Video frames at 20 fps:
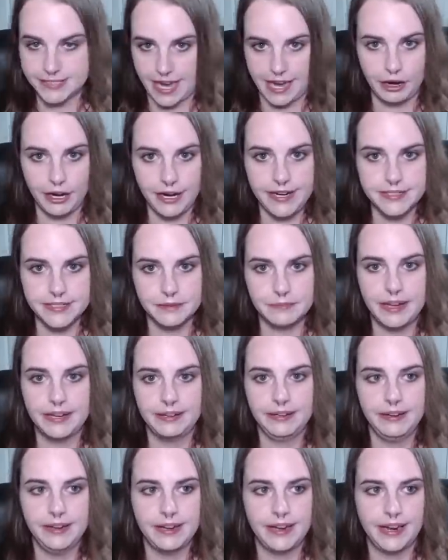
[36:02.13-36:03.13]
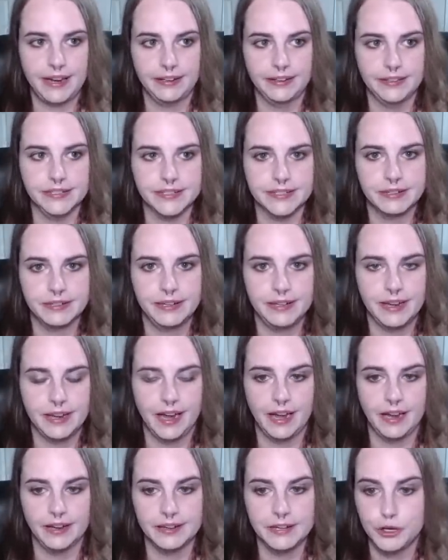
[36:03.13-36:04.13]
scary to me and
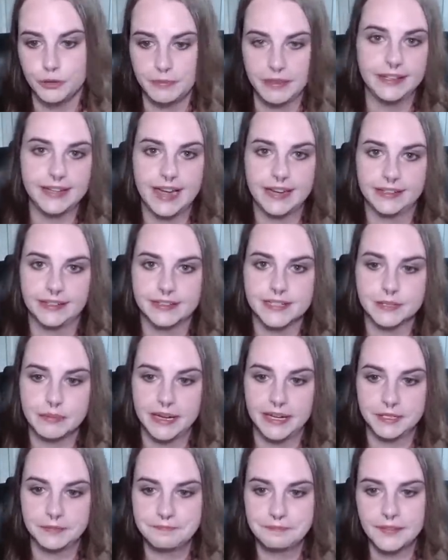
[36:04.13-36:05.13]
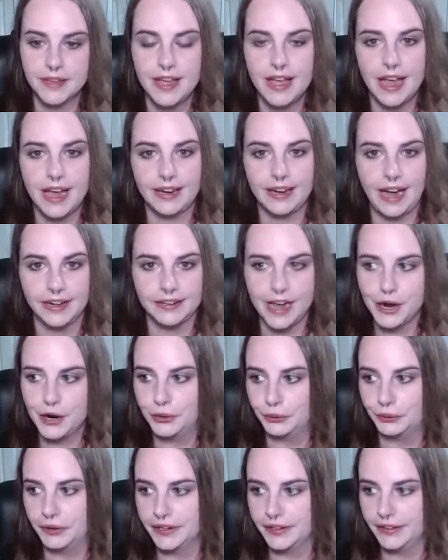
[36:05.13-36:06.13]
uh, humiliating to me. And I
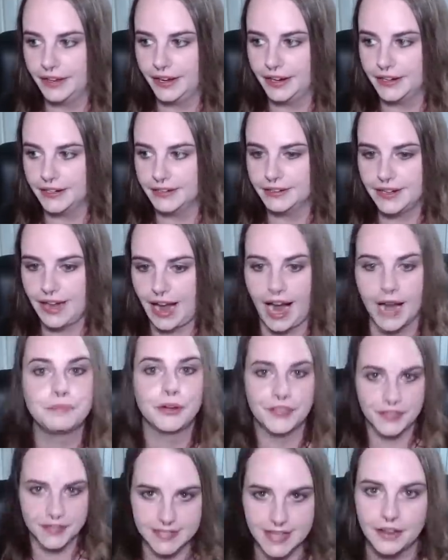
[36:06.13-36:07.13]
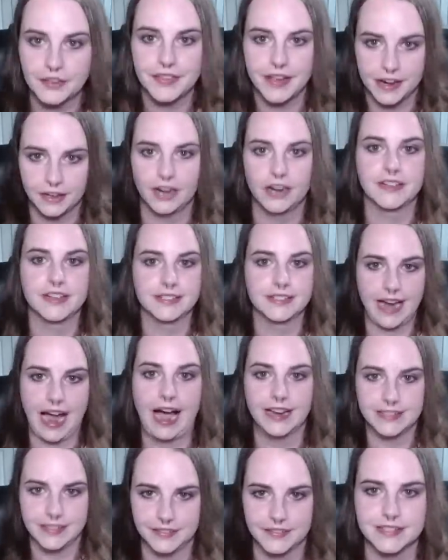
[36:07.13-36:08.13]
know uh, I put this out there. Obviously,
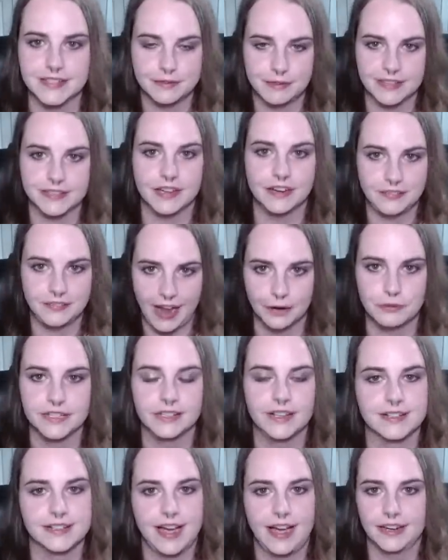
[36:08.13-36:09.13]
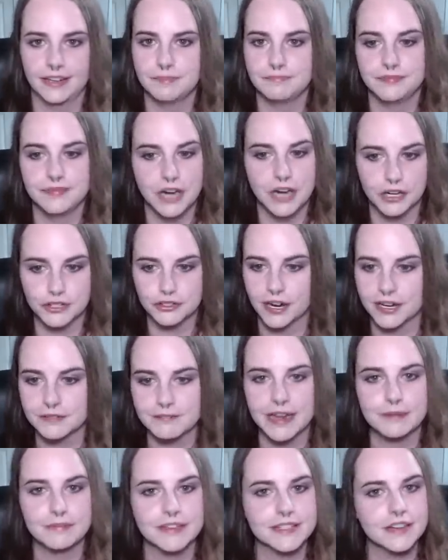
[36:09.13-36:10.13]
I did this to myself. I realize that. I'm not trying to
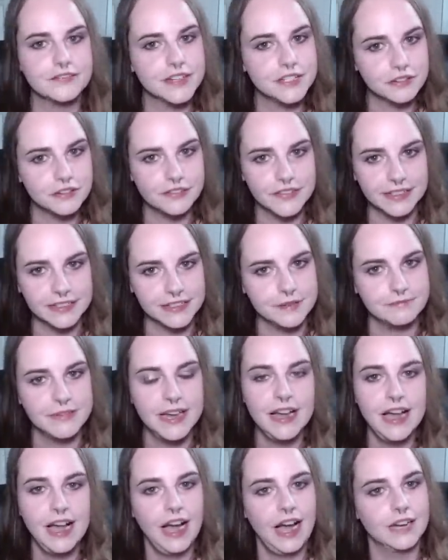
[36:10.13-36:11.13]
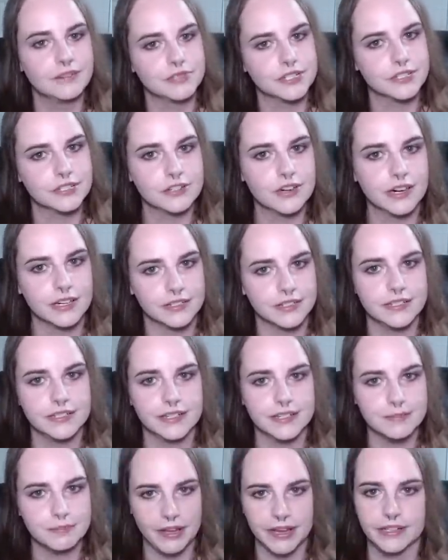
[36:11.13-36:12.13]
make myself into a victim. I'm just trying to
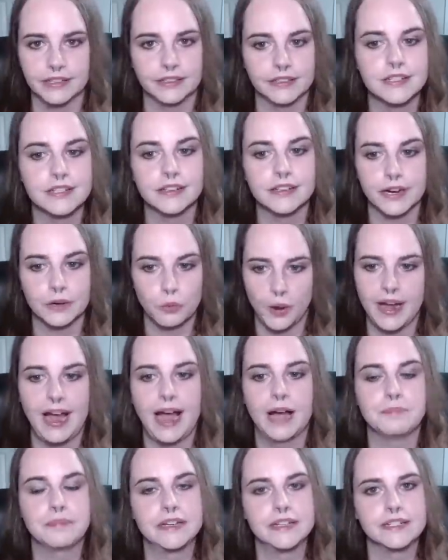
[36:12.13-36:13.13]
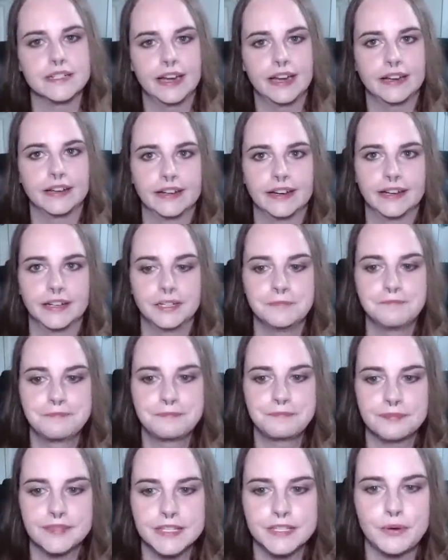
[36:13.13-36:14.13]
explain like what happened. And
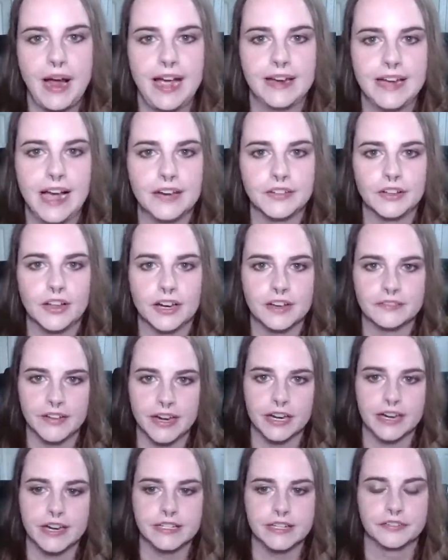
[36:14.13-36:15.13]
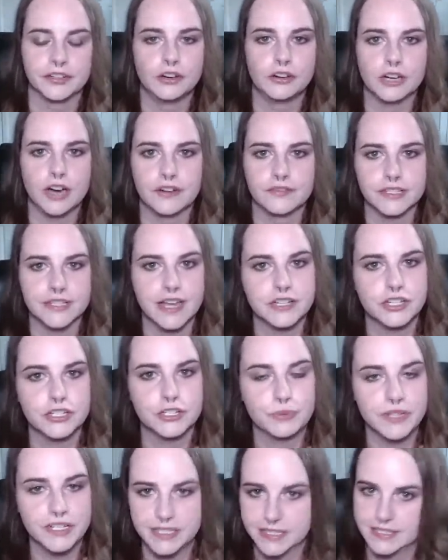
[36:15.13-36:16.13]
um, I had to have a lot of very difficult
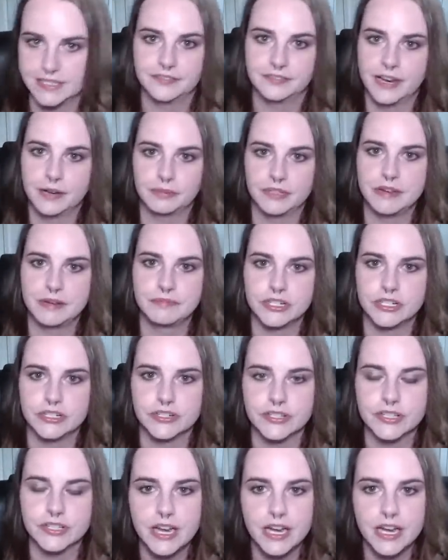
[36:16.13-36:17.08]
conversations with distant family members